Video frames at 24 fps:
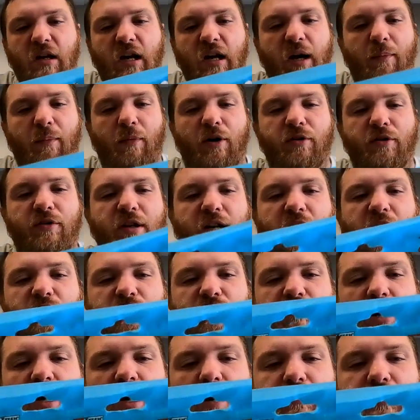I'm also thinking
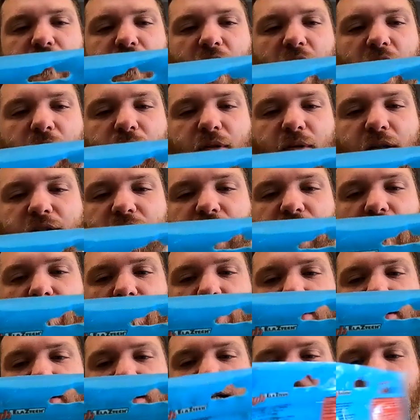drop shot, but it's
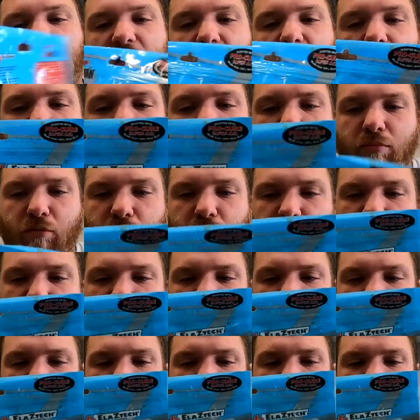called a TW
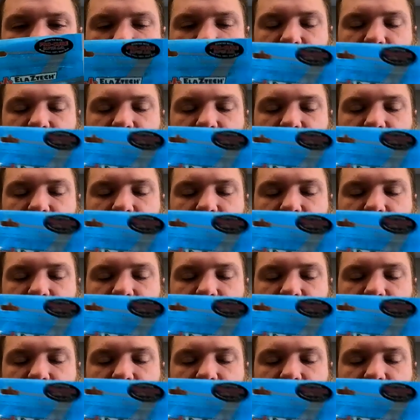Bruiser.